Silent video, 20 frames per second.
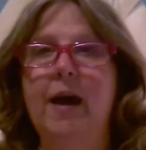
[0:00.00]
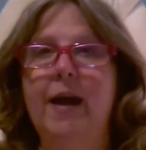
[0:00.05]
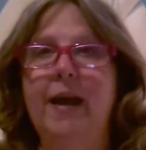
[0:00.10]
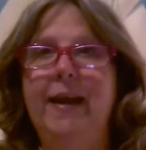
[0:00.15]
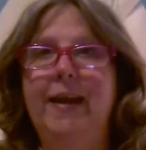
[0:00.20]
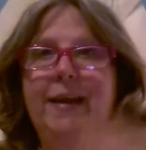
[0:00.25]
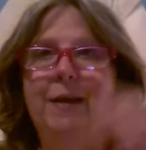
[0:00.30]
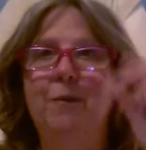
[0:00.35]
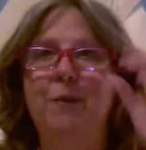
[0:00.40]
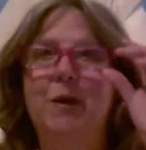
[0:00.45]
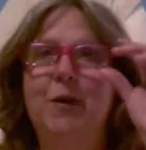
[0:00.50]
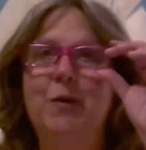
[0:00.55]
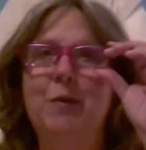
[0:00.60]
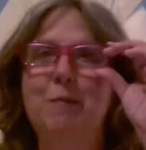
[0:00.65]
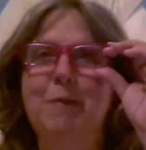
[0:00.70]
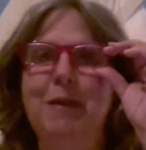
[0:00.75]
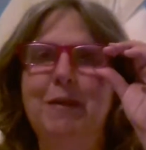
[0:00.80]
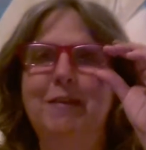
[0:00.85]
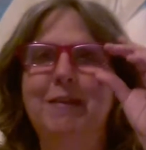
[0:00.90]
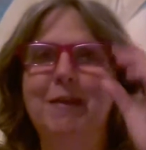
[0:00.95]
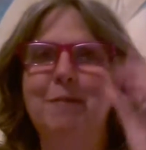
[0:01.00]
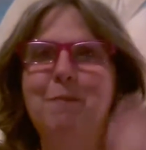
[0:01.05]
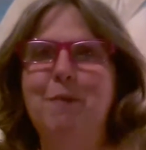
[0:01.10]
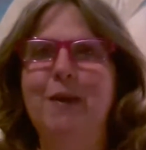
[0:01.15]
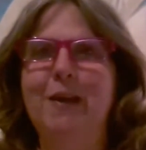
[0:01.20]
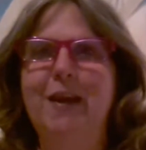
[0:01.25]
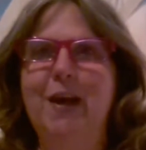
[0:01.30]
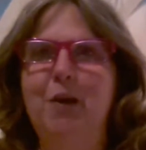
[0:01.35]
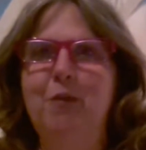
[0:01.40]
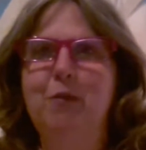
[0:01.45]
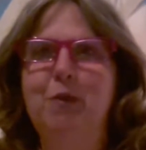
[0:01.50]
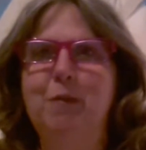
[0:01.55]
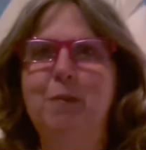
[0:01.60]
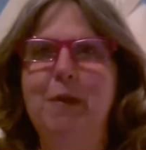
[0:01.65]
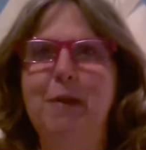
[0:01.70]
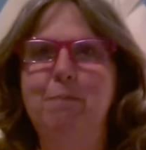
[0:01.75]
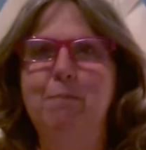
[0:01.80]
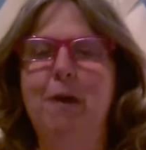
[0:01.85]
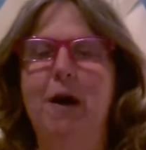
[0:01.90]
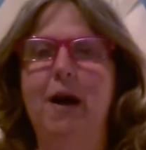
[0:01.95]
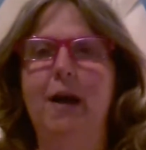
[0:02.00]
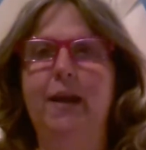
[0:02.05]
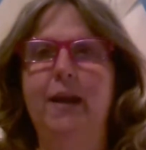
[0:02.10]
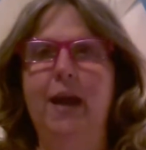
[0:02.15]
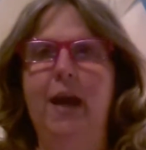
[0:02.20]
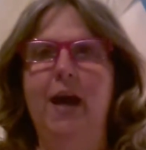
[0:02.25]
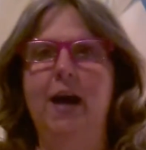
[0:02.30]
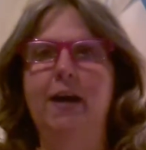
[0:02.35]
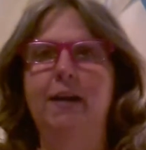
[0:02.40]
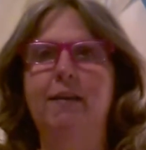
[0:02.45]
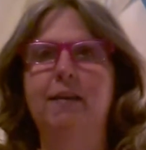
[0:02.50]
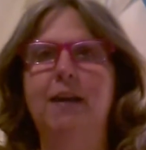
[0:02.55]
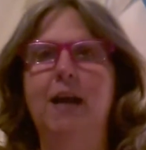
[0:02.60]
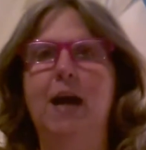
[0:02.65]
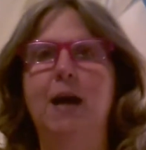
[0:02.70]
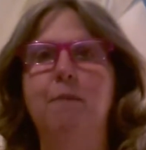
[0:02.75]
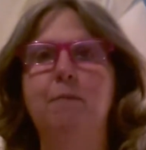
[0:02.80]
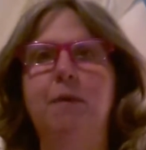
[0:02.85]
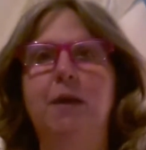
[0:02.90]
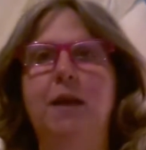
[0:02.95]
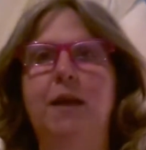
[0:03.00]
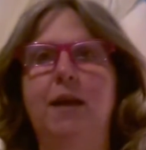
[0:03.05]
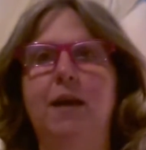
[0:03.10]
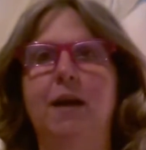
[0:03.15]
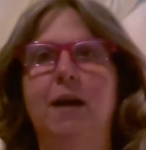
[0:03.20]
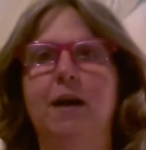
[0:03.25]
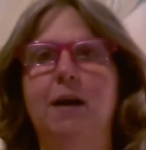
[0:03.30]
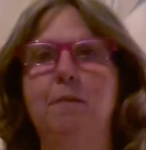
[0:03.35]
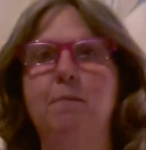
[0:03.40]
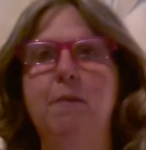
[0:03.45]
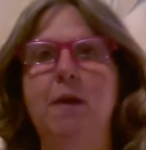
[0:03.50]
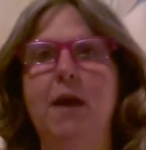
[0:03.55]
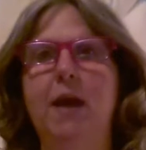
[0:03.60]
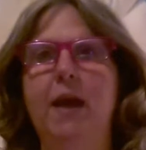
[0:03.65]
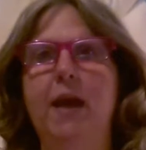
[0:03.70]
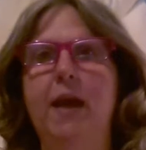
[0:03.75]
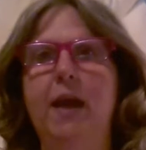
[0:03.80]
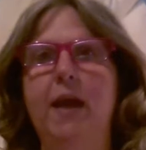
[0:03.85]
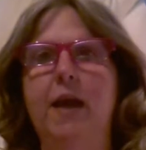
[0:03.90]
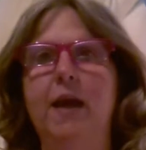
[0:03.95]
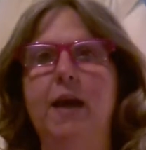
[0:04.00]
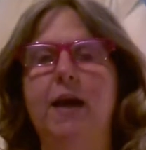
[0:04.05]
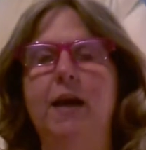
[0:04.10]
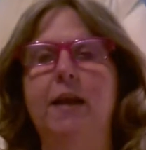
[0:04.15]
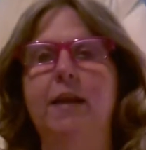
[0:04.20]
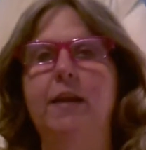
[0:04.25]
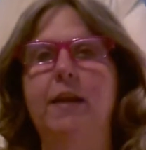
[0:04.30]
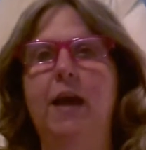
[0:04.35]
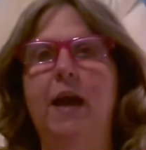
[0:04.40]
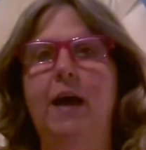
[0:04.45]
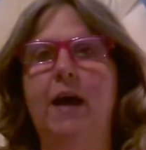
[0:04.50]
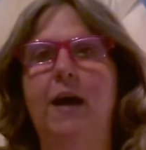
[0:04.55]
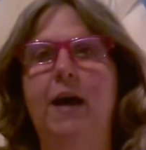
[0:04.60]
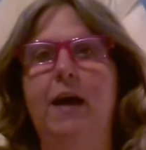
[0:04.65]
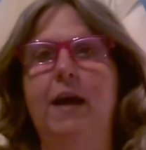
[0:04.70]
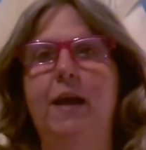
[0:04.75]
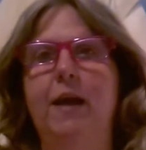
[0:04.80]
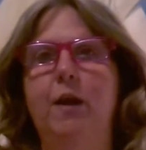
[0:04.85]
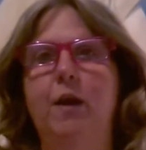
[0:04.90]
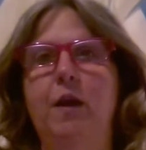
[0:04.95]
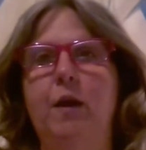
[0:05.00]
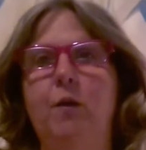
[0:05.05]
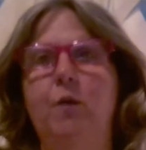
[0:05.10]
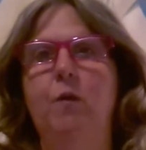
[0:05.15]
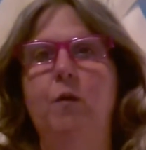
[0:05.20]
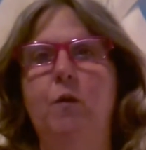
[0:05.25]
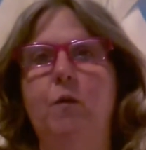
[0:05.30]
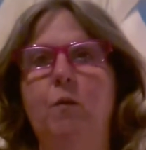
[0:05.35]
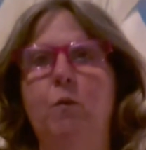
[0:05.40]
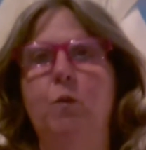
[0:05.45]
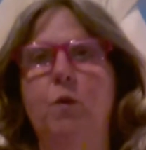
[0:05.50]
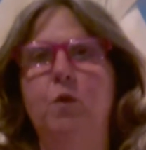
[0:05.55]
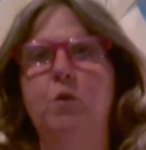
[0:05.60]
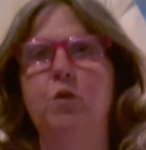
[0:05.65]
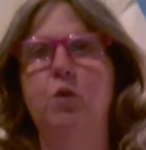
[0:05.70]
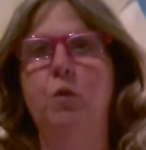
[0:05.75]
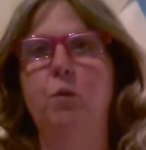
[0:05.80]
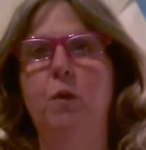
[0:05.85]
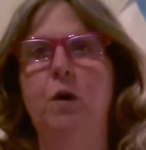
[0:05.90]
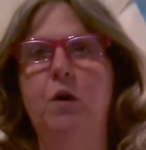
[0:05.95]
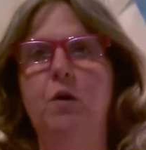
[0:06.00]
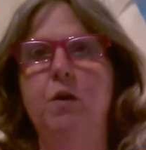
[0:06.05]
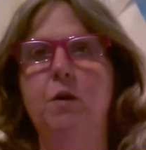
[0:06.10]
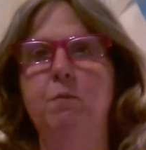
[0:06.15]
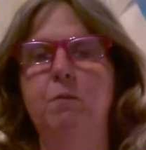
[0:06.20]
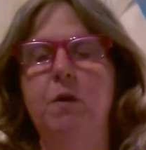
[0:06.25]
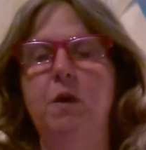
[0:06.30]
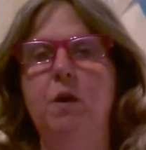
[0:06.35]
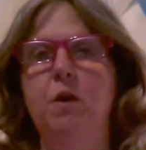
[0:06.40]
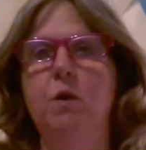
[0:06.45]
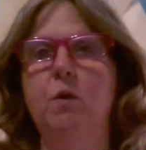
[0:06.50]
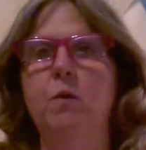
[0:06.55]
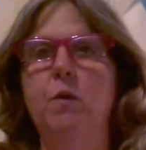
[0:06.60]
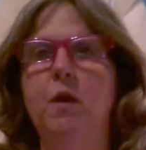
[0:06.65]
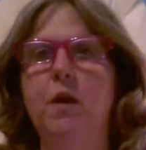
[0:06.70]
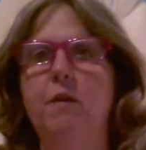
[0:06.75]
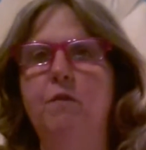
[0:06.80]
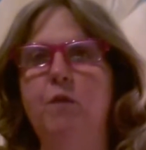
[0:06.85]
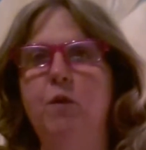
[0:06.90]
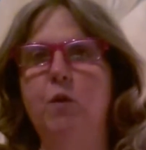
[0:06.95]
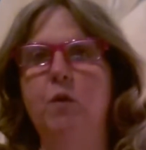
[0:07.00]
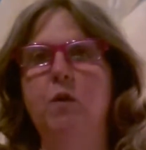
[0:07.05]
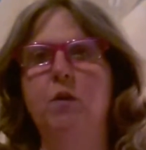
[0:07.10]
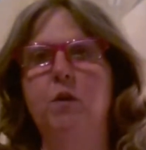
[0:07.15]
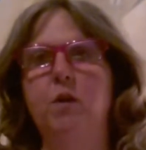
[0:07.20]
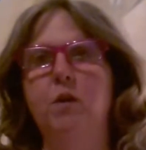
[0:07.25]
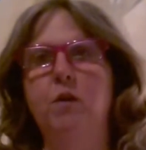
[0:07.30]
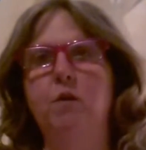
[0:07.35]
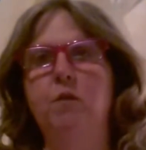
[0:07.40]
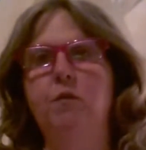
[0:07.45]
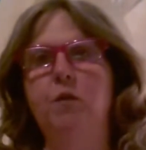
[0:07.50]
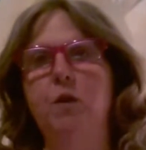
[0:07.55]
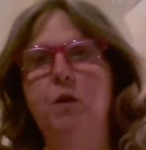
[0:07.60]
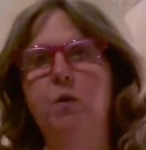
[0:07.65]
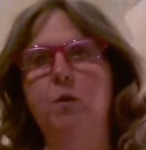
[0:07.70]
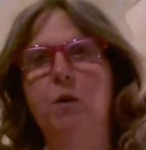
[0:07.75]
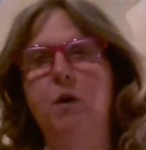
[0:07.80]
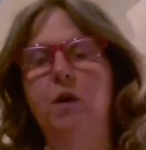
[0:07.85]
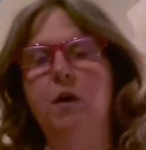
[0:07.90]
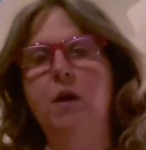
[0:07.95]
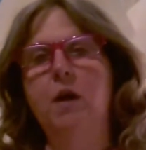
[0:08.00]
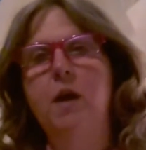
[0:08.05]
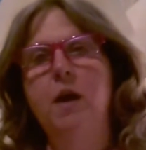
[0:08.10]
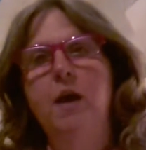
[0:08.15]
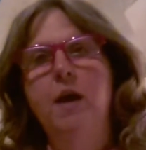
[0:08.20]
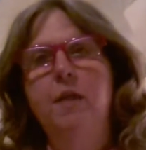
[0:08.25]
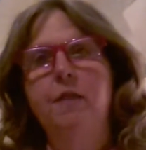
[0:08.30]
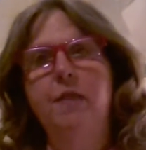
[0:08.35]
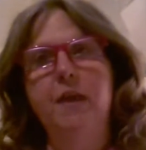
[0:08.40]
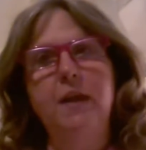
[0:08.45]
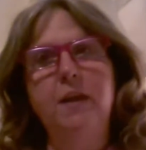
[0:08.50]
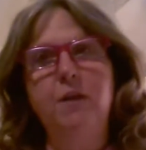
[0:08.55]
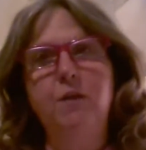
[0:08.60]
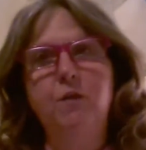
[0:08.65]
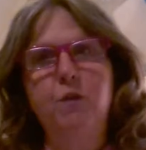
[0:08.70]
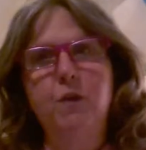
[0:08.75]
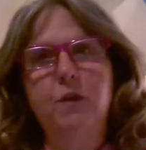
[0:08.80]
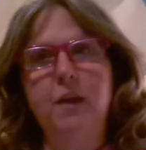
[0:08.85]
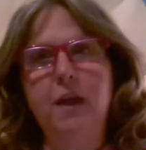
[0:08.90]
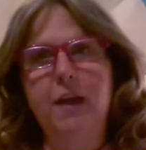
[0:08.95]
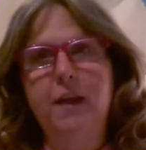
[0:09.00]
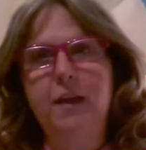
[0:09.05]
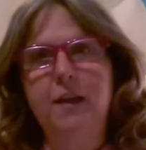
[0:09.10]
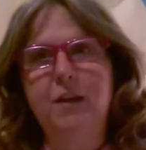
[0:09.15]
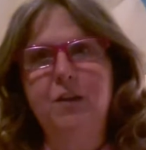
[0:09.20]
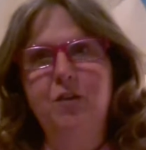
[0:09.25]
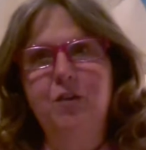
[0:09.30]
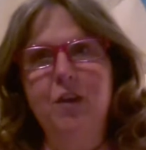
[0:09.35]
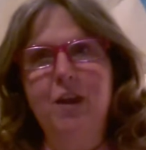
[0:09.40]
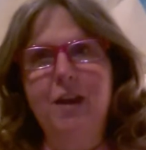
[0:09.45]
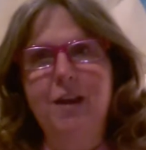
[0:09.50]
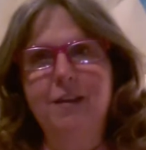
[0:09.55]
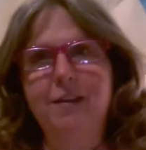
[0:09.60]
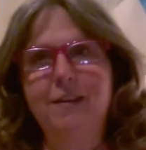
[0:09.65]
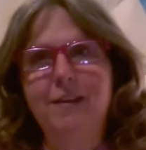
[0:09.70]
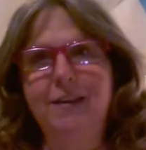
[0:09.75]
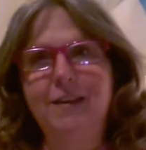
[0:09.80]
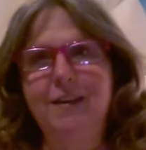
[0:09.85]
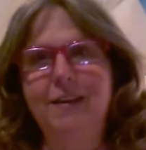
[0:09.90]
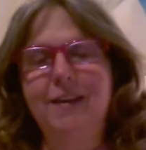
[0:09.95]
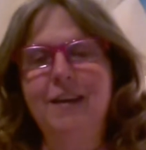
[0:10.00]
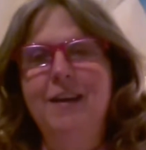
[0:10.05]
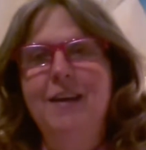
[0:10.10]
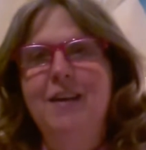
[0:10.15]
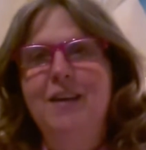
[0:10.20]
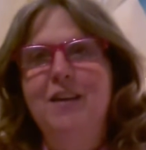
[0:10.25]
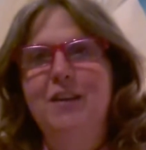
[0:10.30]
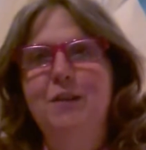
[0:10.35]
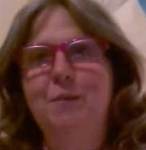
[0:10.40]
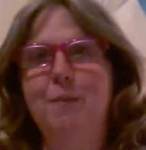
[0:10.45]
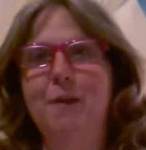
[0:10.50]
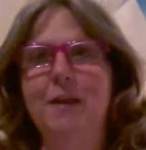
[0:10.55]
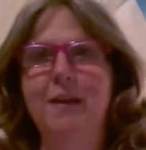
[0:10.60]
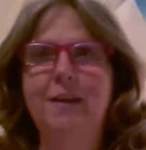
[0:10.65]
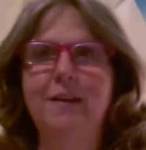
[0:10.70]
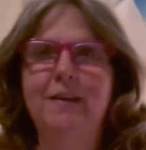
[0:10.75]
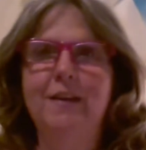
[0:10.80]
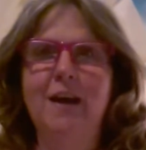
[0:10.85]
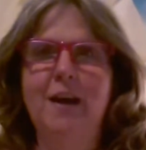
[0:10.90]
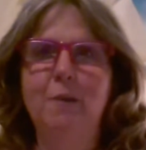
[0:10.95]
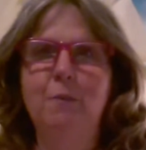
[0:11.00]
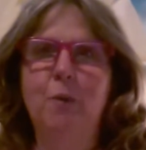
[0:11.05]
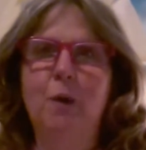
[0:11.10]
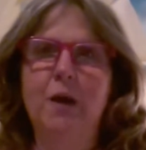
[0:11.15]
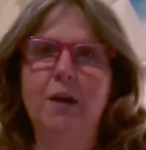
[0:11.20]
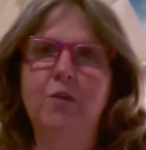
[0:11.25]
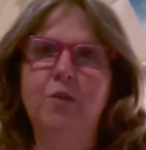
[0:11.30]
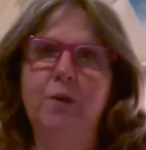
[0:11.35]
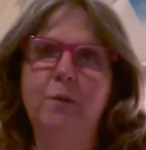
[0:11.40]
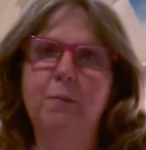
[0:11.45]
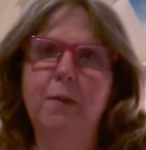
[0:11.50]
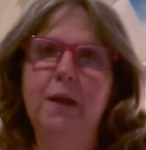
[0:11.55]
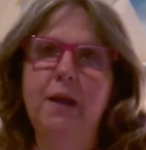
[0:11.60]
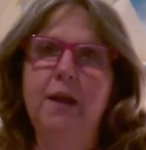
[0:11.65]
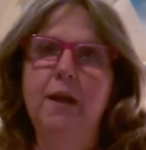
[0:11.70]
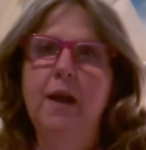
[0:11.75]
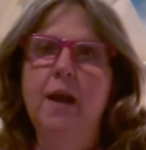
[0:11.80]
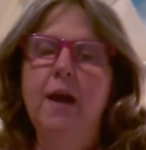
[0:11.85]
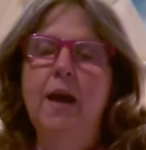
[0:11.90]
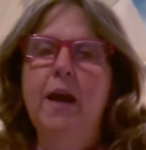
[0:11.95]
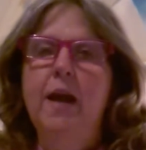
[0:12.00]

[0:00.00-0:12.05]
Hi, welcome to Simply Homespun Podcast. I'm Kim, and I want to welcome you. If you're a new viewer, thank you for taking a chance and spending time watching me.